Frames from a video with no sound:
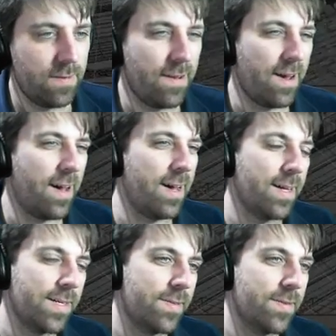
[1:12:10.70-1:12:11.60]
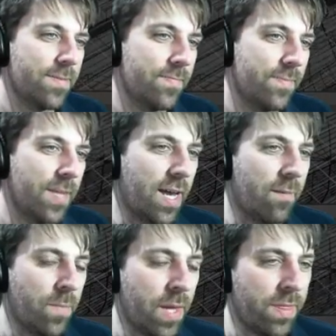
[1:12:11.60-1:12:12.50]
Ah, nah,
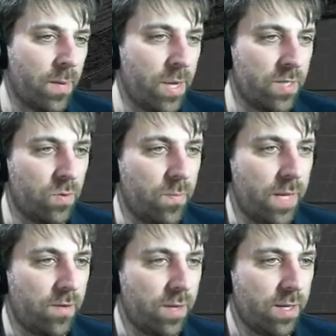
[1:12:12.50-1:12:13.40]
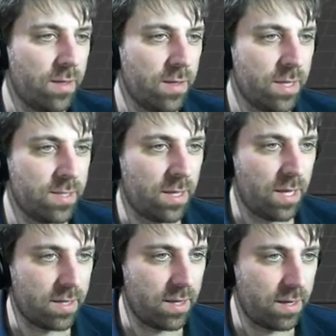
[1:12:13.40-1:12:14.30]
I think I might do it manually. I don't
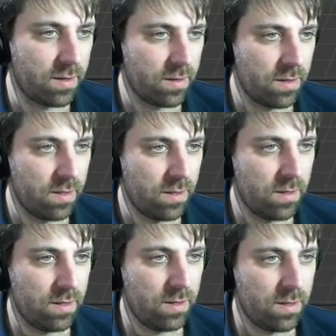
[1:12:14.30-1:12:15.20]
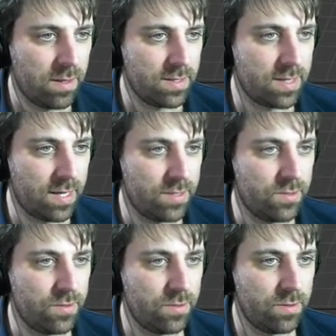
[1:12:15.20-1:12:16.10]
like that. Let's
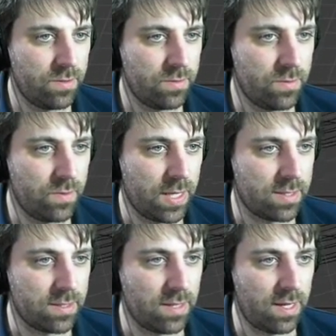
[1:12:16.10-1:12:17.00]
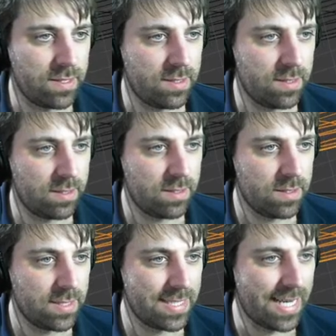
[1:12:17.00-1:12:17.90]
undo all that slicing,
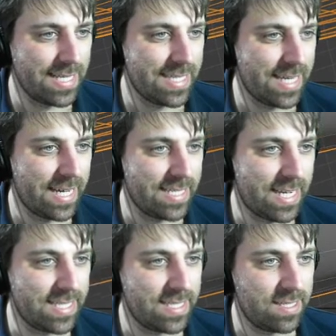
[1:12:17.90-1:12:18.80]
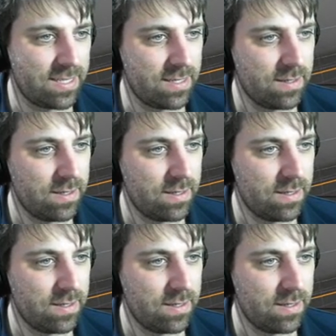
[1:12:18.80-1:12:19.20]
slicing and dicing.